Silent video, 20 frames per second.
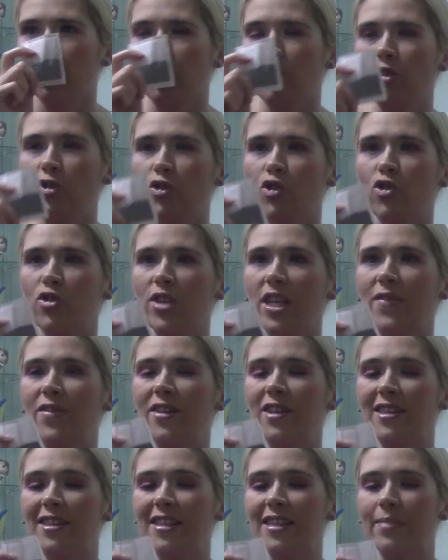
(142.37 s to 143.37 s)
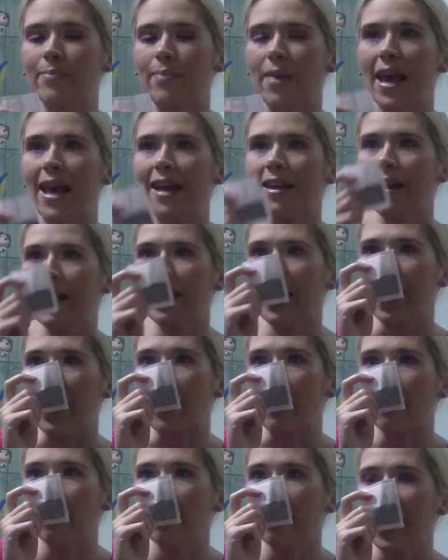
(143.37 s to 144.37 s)
just even smelling
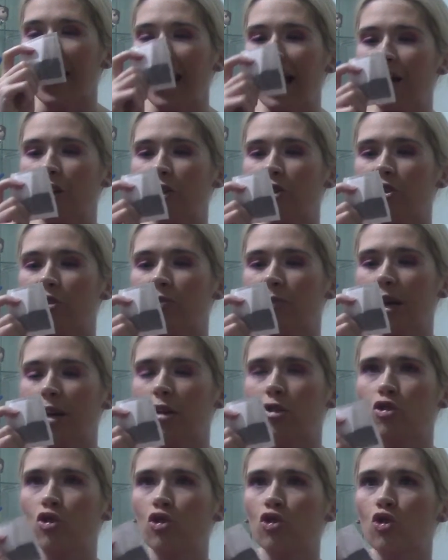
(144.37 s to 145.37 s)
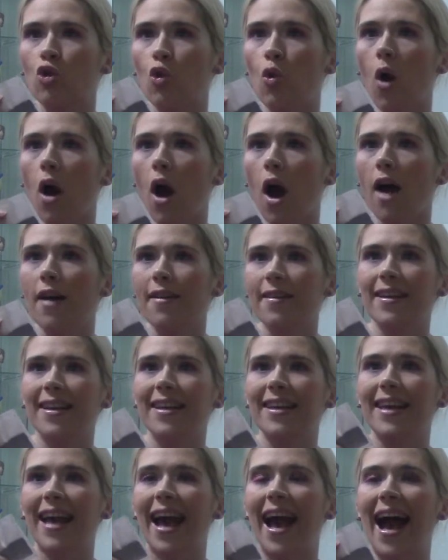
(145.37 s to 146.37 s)
it, it smells so
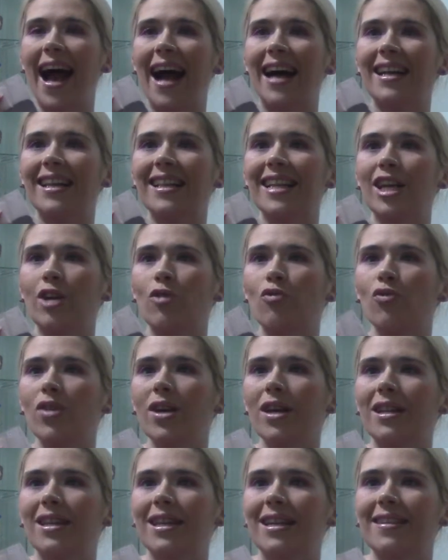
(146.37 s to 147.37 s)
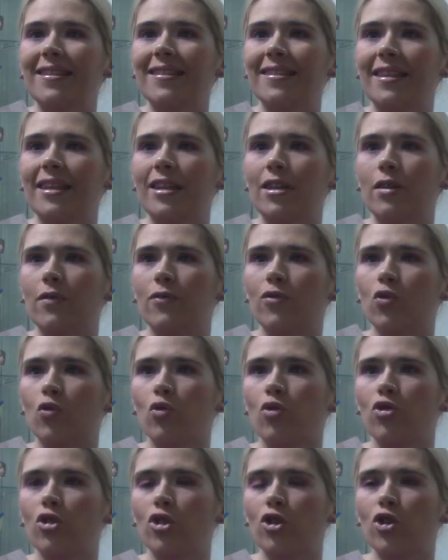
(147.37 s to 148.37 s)
uncannily realistic of
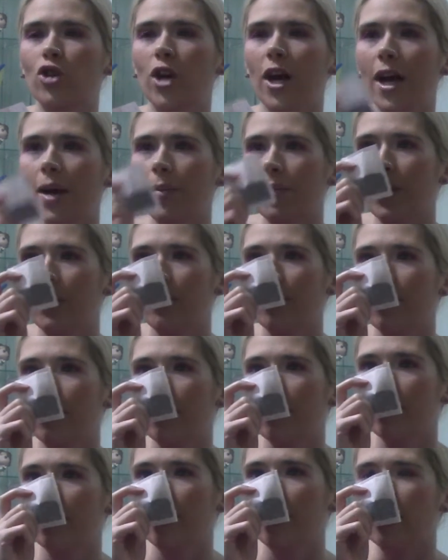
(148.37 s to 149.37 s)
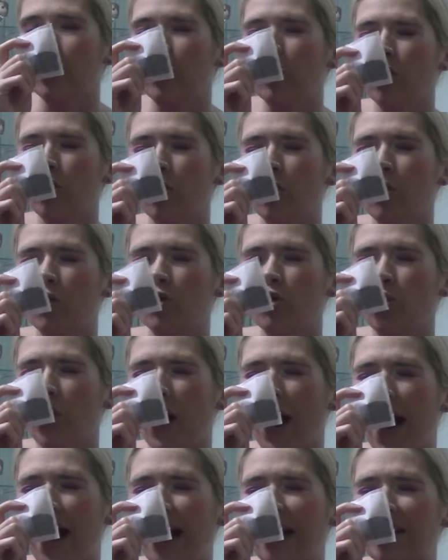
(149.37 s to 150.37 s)
toast and jam. Like, you could close your
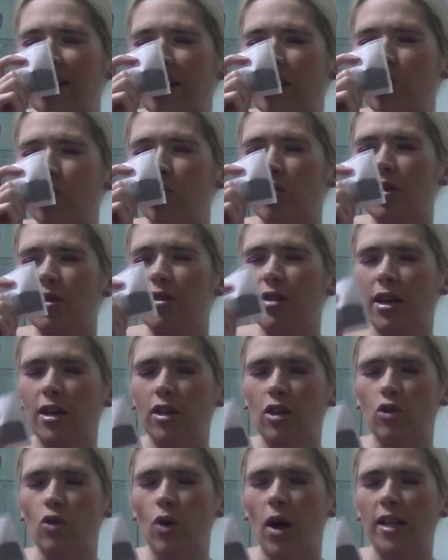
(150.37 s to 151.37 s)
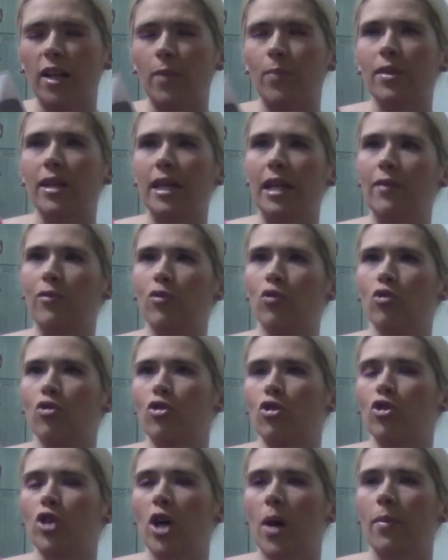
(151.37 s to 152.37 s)
eyes and you could think you had a plate of toast
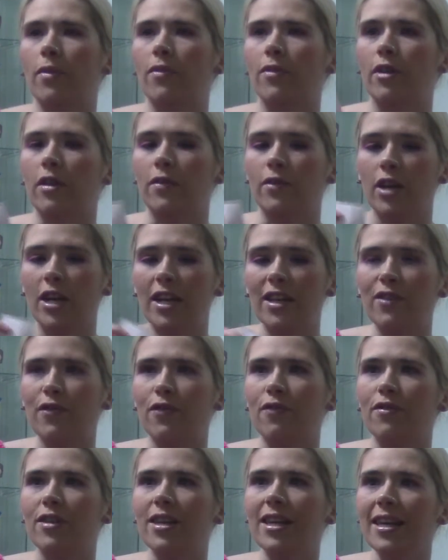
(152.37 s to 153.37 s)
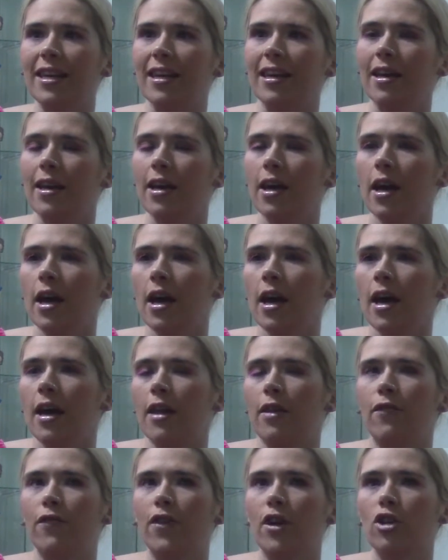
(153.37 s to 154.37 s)
and jam in front of you. It's freaky.
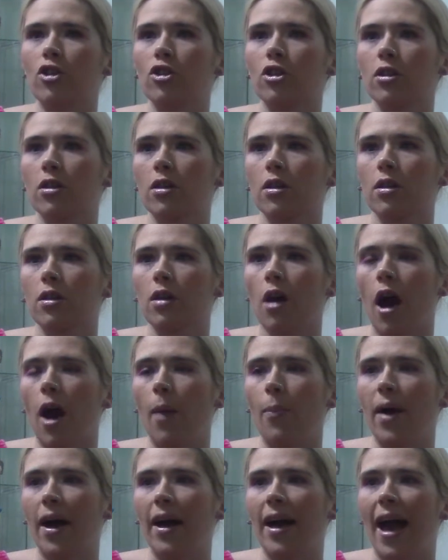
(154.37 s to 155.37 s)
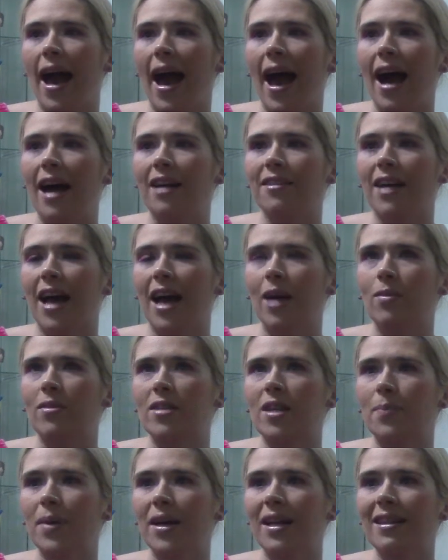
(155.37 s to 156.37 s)
The first cup I had, I was
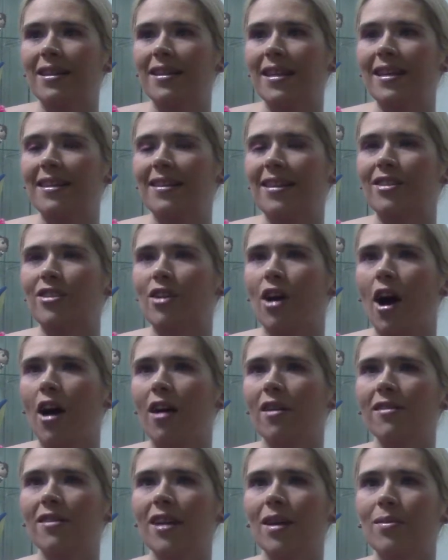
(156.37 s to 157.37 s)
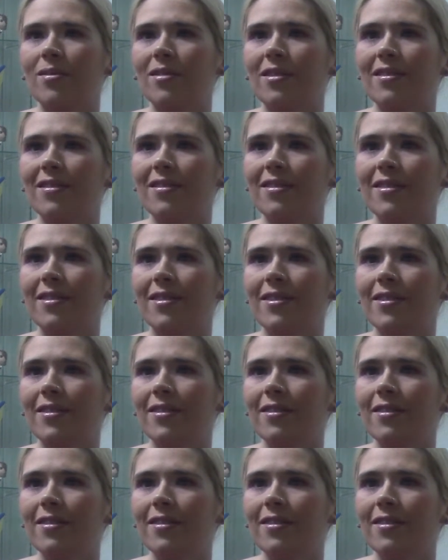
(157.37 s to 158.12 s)
a bit, like, disheartened. I was like, oh.